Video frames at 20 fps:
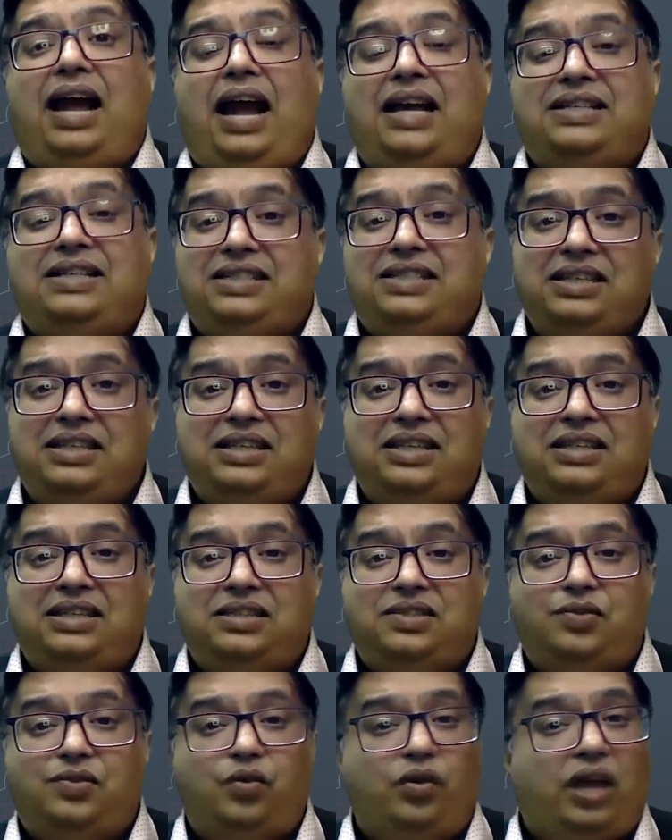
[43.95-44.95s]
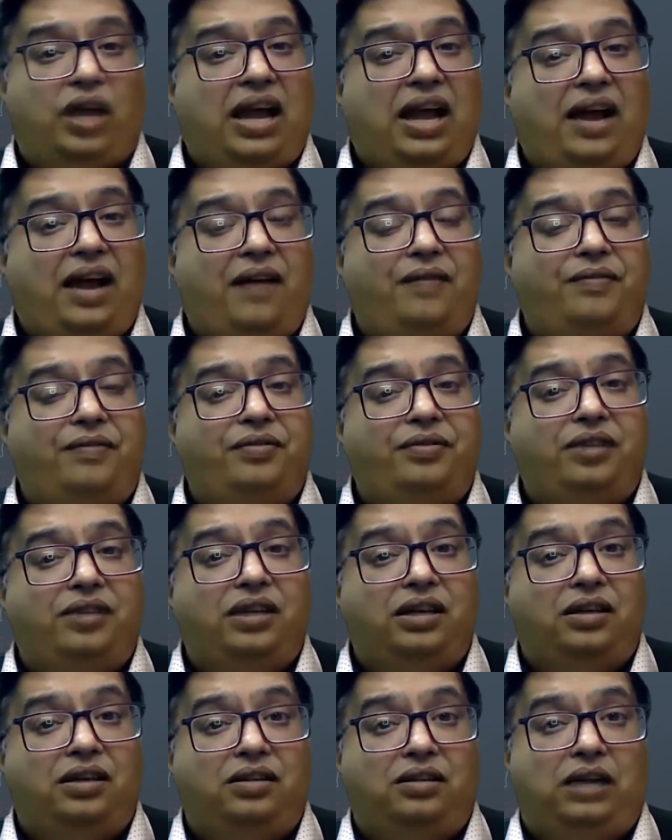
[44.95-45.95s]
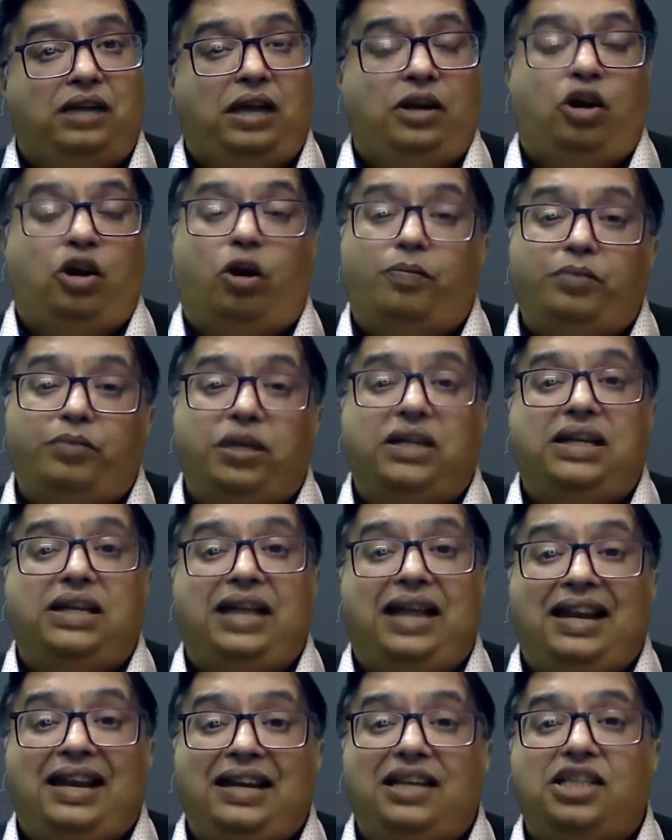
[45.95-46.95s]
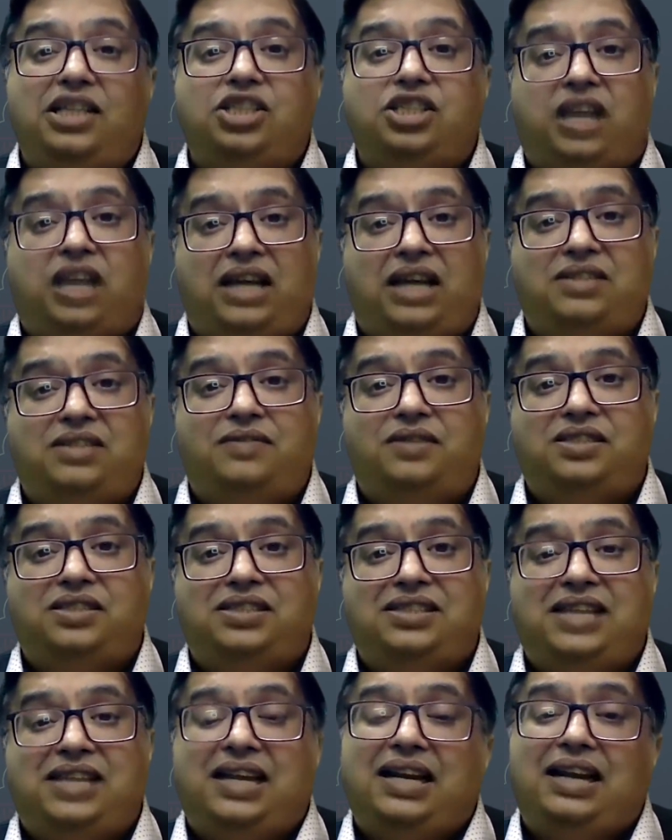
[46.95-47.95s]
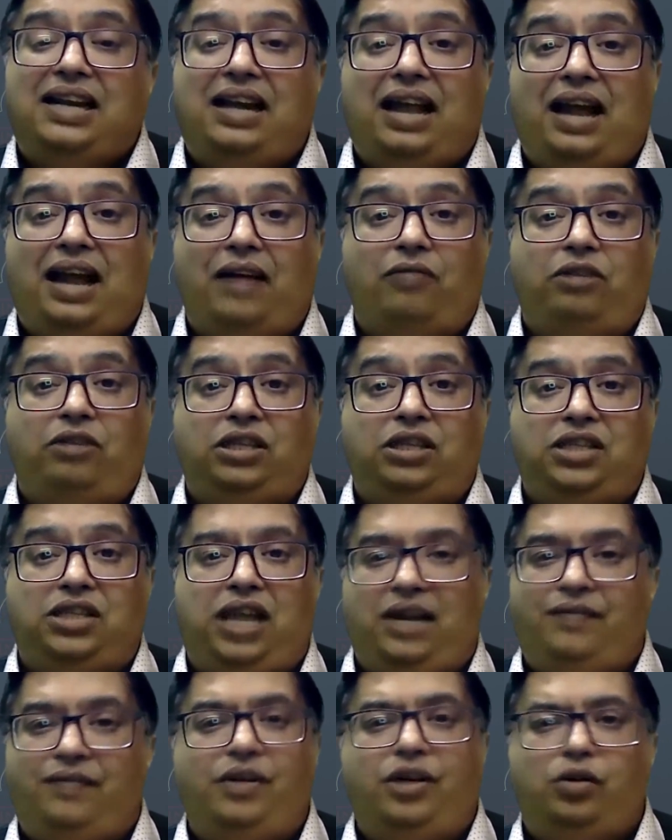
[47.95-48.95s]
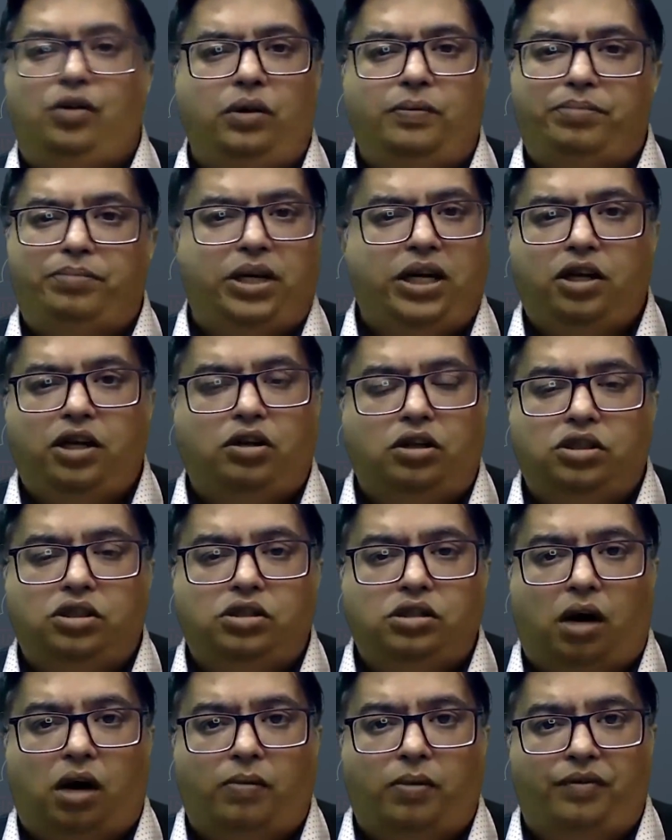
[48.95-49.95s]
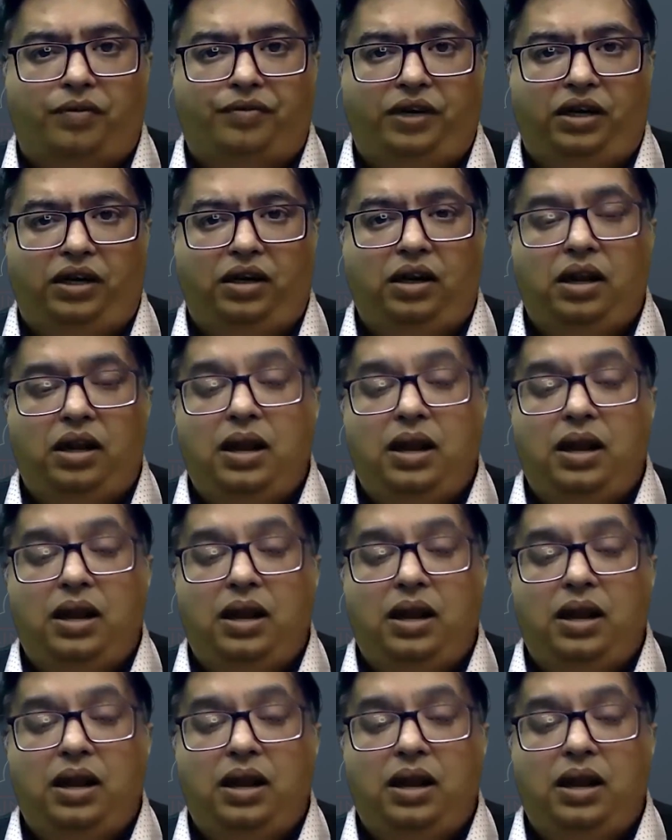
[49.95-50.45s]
As Indians, we have adopted English as our second language and we're doing pretty good job of it.